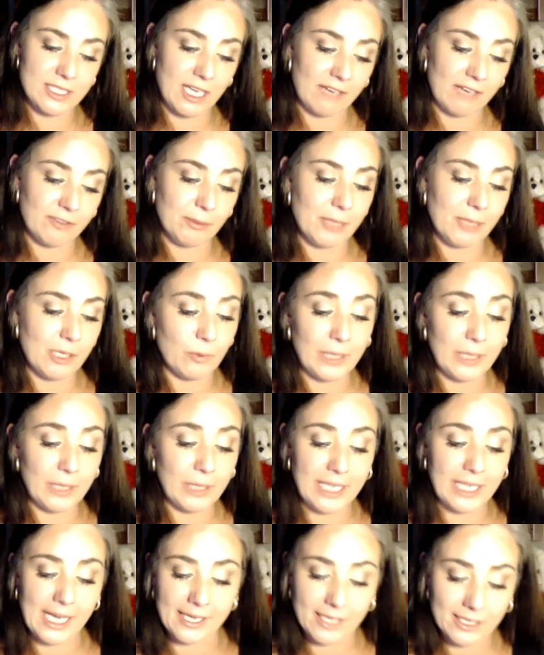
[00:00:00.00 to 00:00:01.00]
government. We
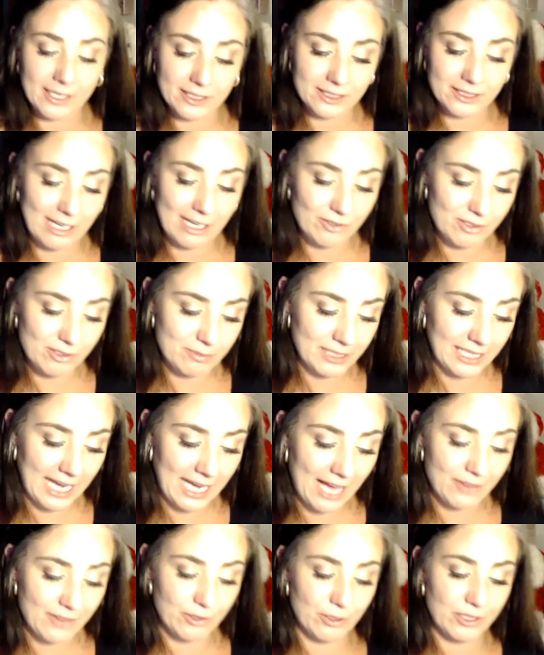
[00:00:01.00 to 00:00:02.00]
cannot allow them to
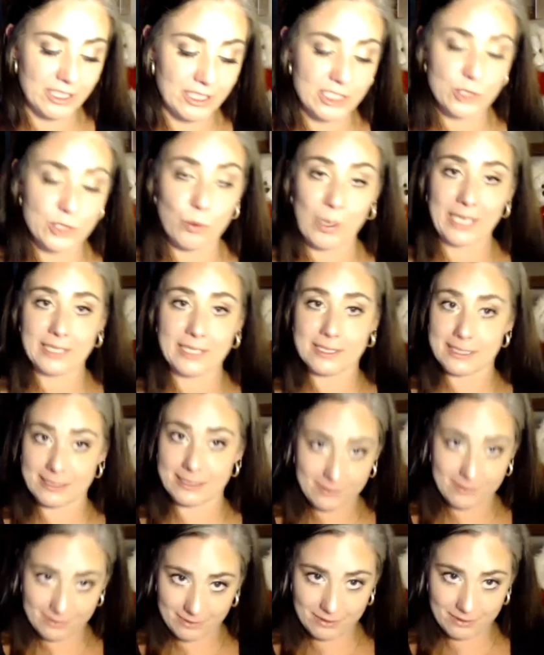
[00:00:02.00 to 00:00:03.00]
gather in these ways
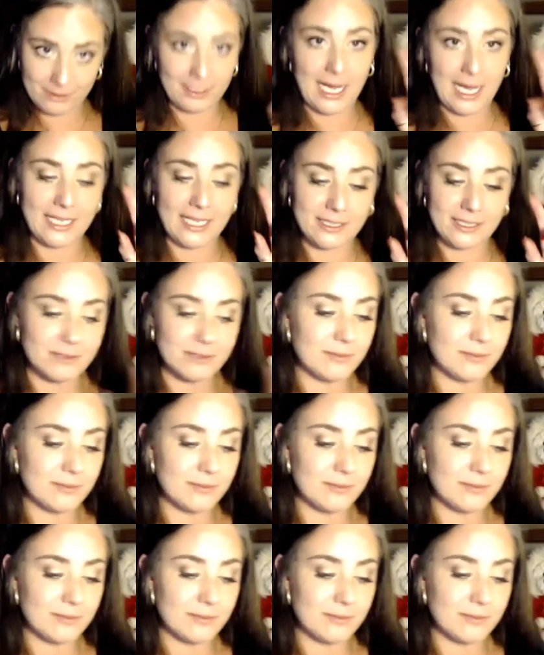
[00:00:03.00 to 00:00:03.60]
line.